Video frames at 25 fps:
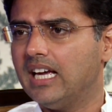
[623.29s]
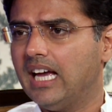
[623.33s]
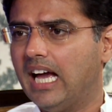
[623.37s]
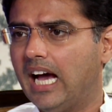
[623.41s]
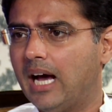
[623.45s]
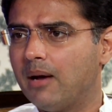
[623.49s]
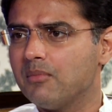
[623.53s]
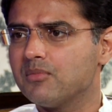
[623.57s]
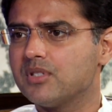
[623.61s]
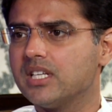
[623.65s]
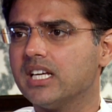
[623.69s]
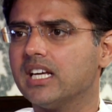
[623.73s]

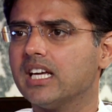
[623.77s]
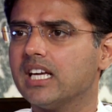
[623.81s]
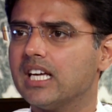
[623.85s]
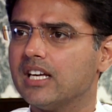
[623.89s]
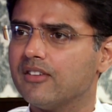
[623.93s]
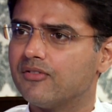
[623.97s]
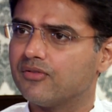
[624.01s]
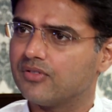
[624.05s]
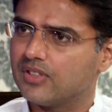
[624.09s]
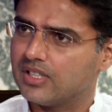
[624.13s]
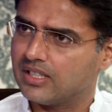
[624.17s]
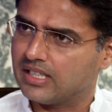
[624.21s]
I'm saying
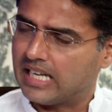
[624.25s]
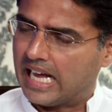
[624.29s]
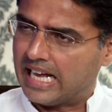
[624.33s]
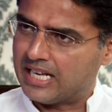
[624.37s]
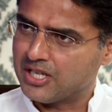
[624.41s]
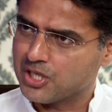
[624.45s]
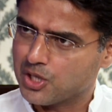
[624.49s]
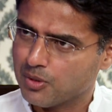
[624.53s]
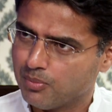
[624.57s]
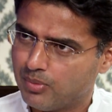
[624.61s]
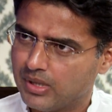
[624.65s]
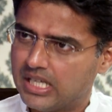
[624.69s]
if
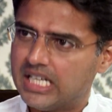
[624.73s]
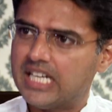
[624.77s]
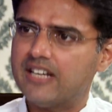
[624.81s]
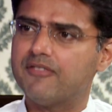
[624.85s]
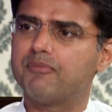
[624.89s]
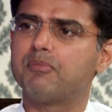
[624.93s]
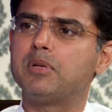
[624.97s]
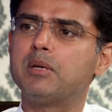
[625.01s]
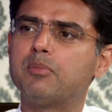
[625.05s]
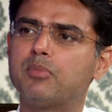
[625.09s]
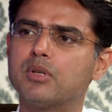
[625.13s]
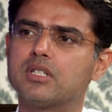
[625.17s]
tangibly,
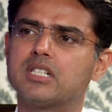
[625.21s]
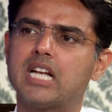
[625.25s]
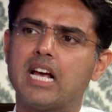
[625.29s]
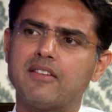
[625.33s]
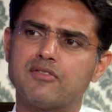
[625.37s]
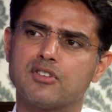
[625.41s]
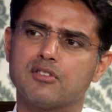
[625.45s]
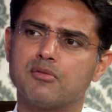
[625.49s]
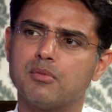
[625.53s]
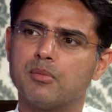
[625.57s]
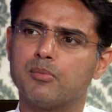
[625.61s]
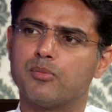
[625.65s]
if people's
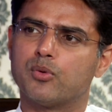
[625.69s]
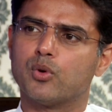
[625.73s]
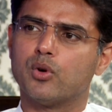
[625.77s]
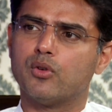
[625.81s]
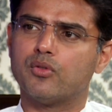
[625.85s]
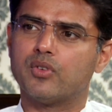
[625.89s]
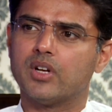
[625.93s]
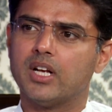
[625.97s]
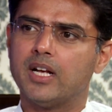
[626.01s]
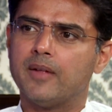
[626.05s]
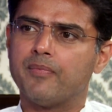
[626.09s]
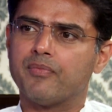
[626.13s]
lives have
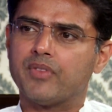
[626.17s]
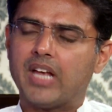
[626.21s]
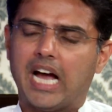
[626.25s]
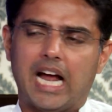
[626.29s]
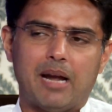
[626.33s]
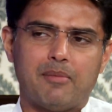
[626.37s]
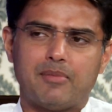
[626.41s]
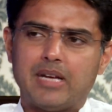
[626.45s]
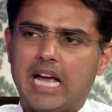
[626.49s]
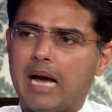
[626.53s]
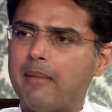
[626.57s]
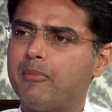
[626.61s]
improved, I'll
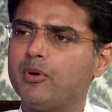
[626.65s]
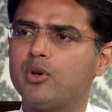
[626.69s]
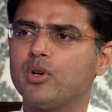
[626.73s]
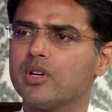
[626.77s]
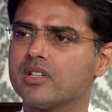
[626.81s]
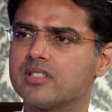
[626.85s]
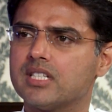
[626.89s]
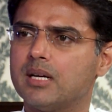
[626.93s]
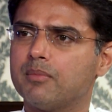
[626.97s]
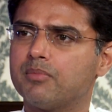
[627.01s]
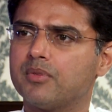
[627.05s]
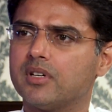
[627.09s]
be happy to
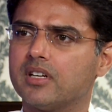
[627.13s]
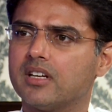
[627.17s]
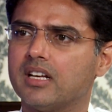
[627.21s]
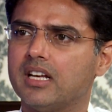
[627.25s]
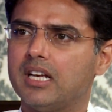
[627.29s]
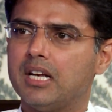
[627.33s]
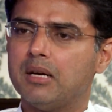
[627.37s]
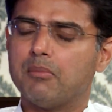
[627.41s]
accept it.